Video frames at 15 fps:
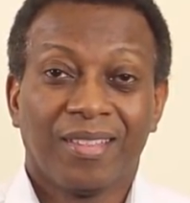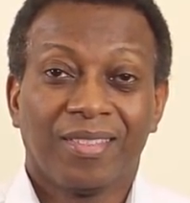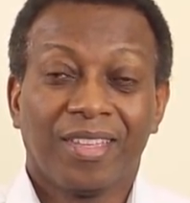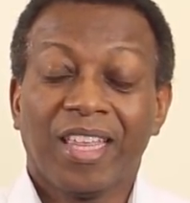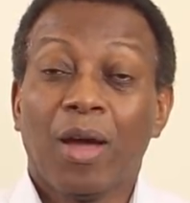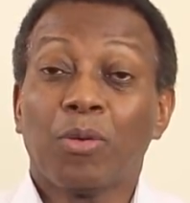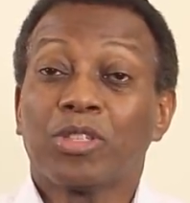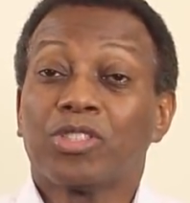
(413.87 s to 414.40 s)

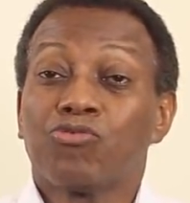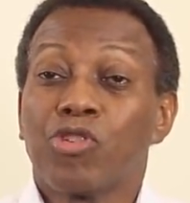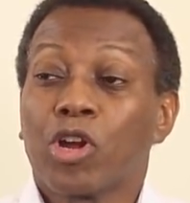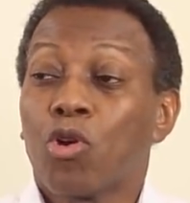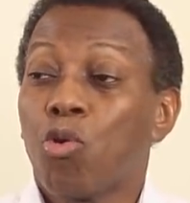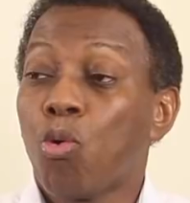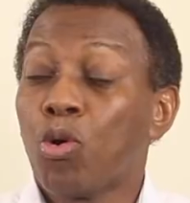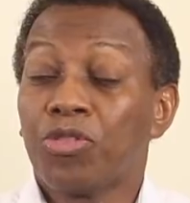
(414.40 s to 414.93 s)
Then I would
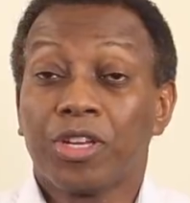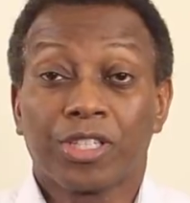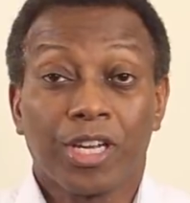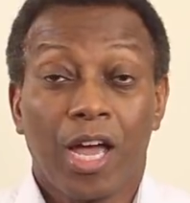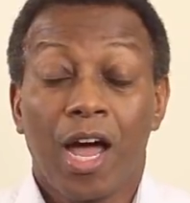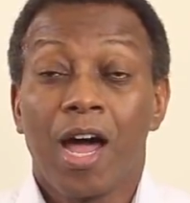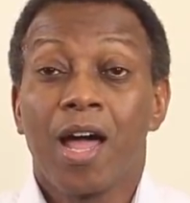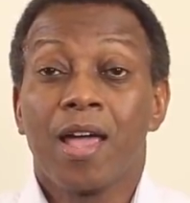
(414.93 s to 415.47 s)
record the
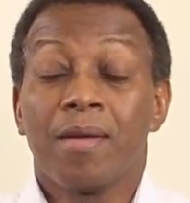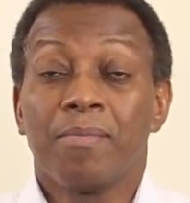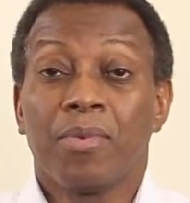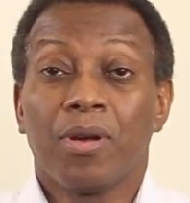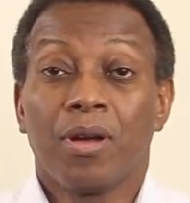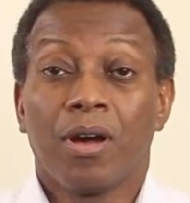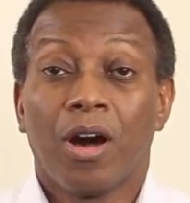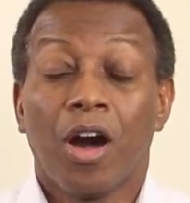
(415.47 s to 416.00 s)
time
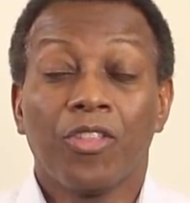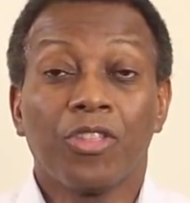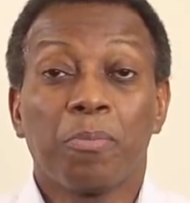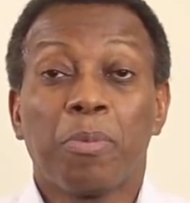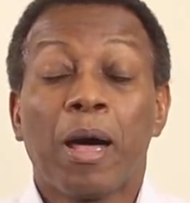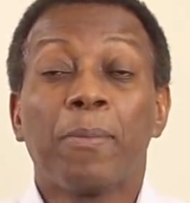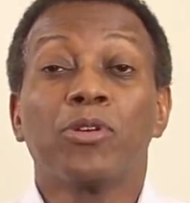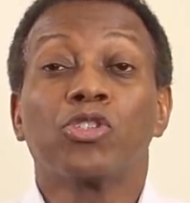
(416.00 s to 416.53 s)
on the
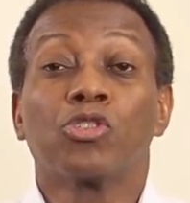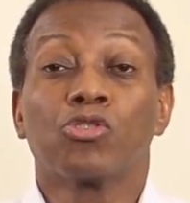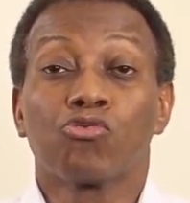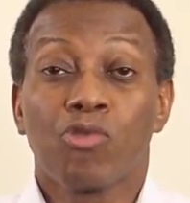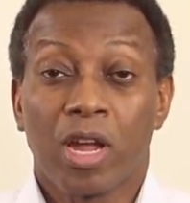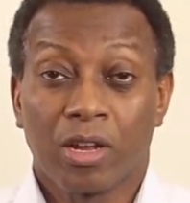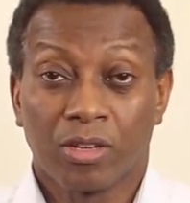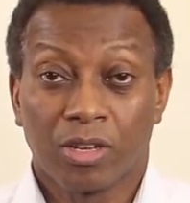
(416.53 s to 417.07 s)
publisher's
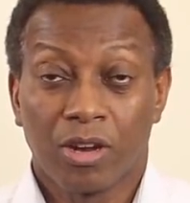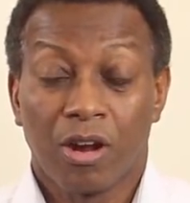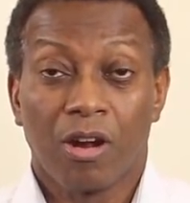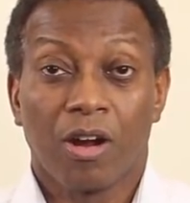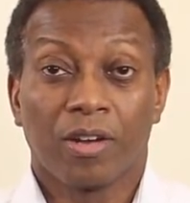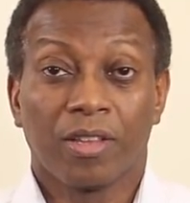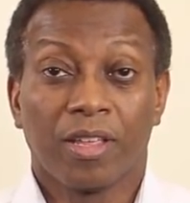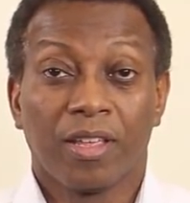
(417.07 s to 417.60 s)
record
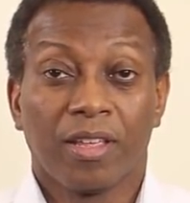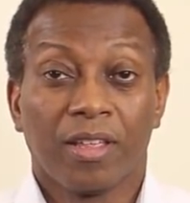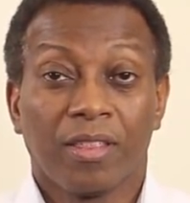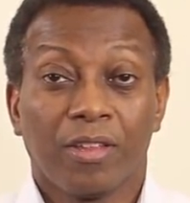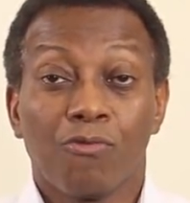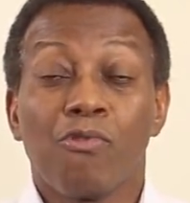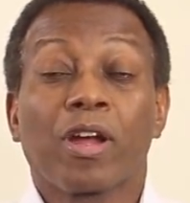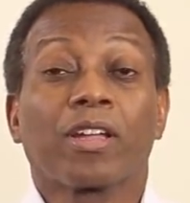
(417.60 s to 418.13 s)
card.
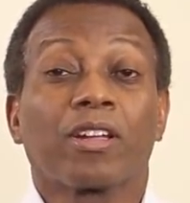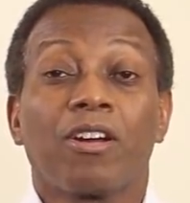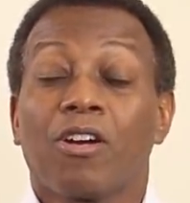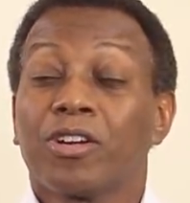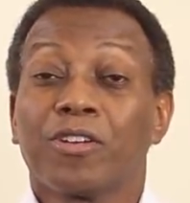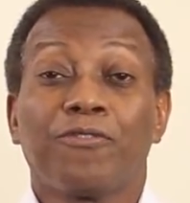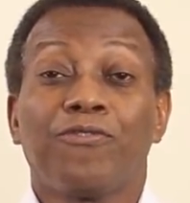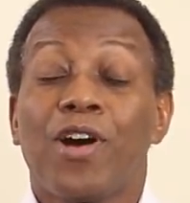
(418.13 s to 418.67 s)
The record
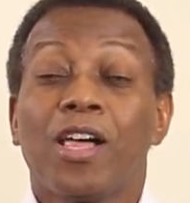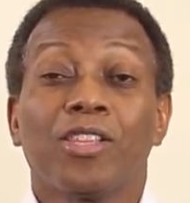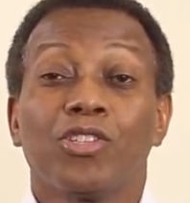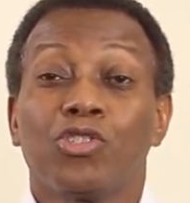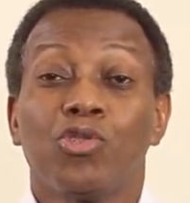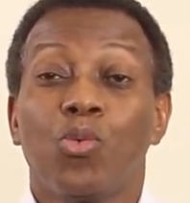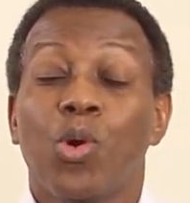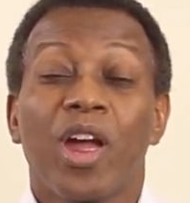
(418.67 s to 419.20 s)
card that
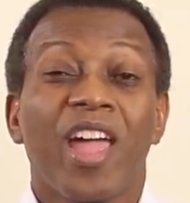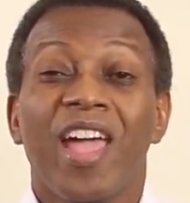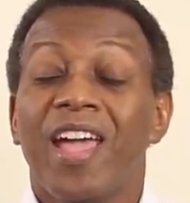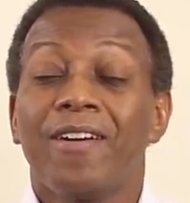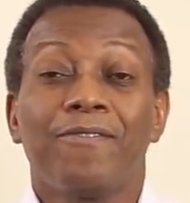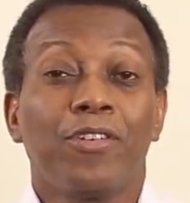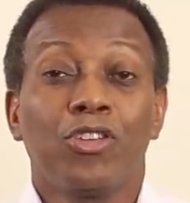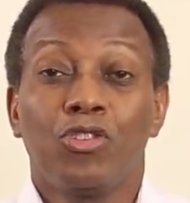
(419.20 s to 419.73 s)
follows you
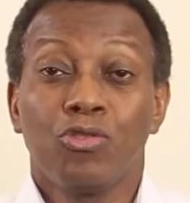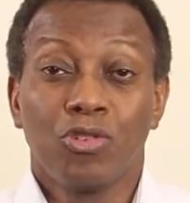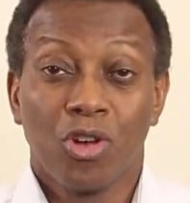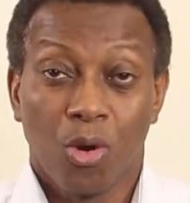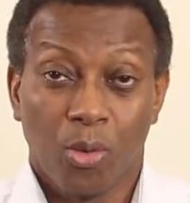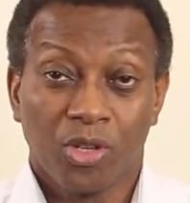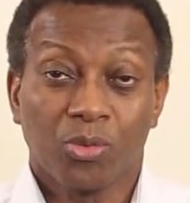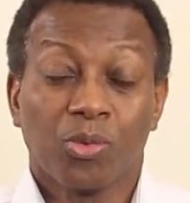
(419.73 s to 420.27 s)
wherever you
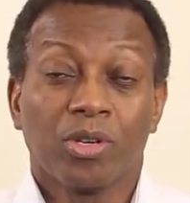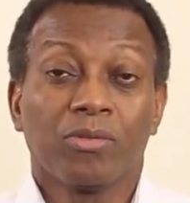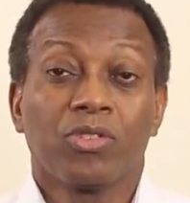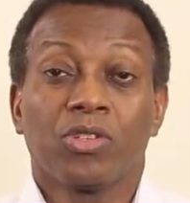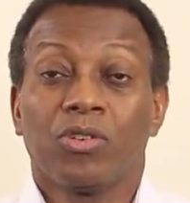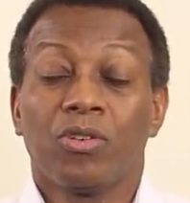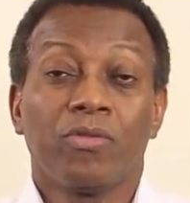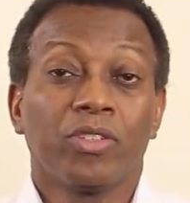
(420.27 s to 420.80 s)
go as one of
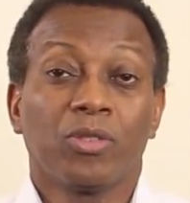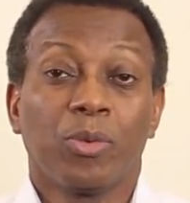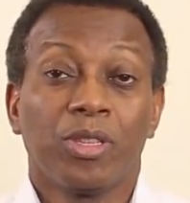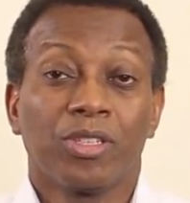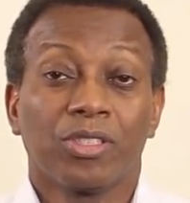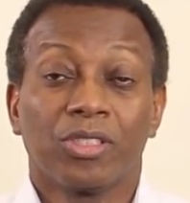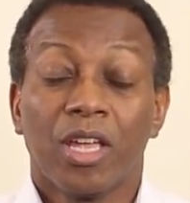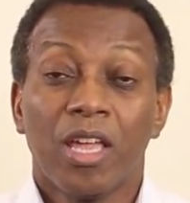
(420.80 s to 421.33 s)
Jehovah's
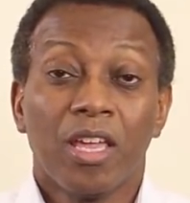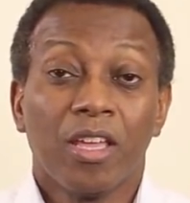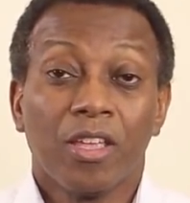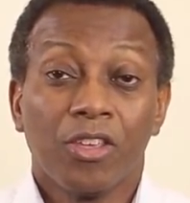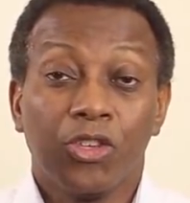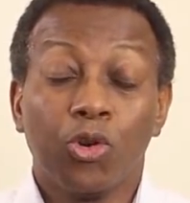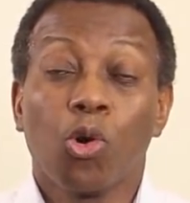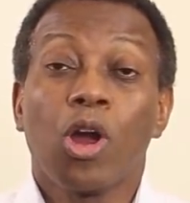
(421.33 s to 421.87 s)
Witnesses.
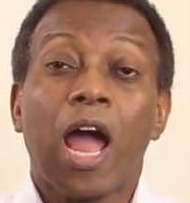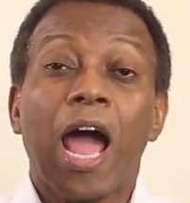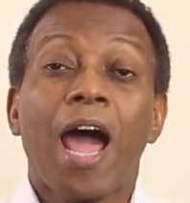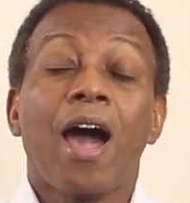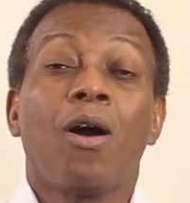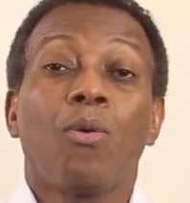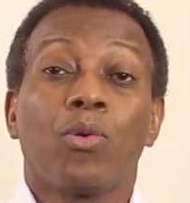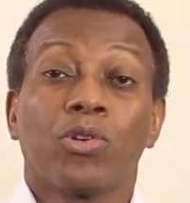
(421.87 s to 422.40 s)
Your
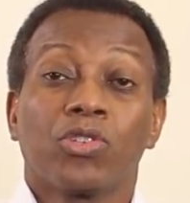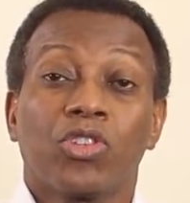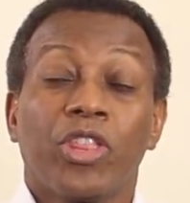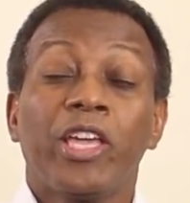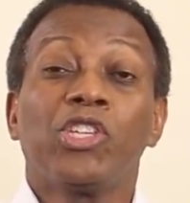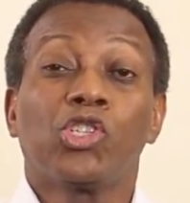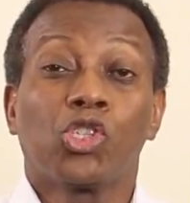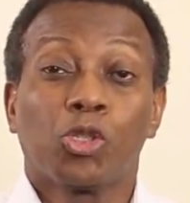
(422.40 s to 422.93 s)
hours,
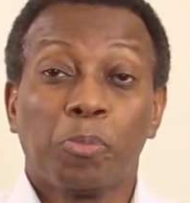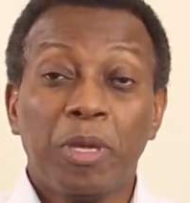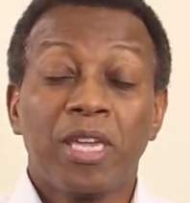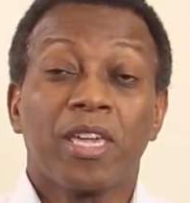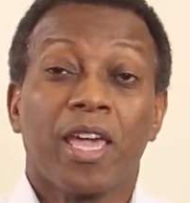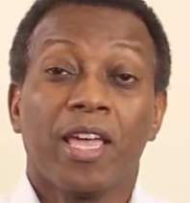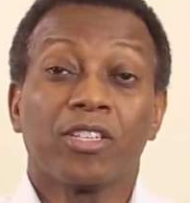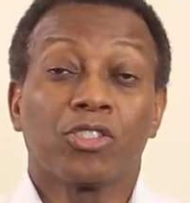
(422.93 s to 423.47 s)
they
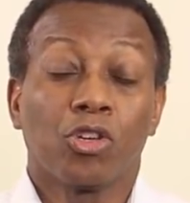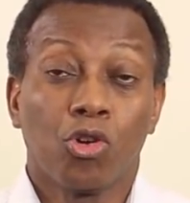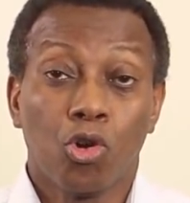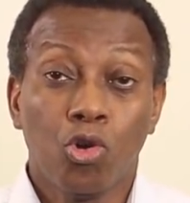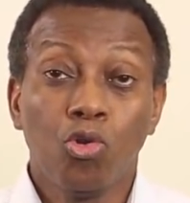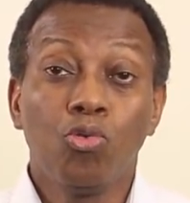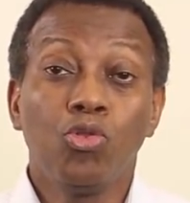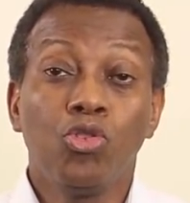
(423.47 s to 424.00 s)
speak as to
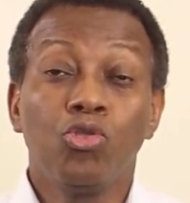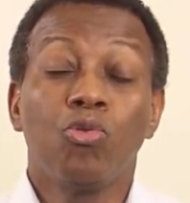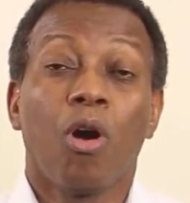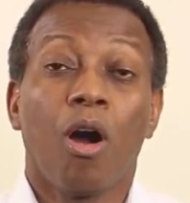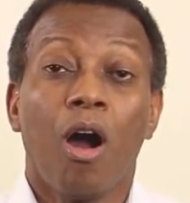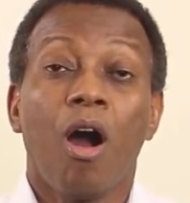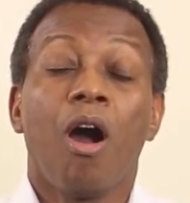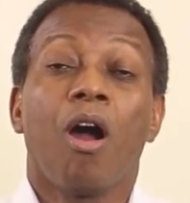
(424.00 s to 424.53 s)
who
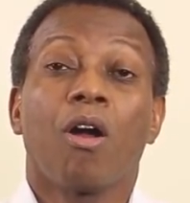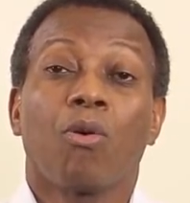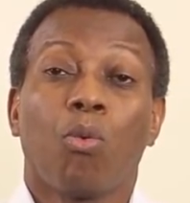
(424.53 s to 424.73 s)
you are,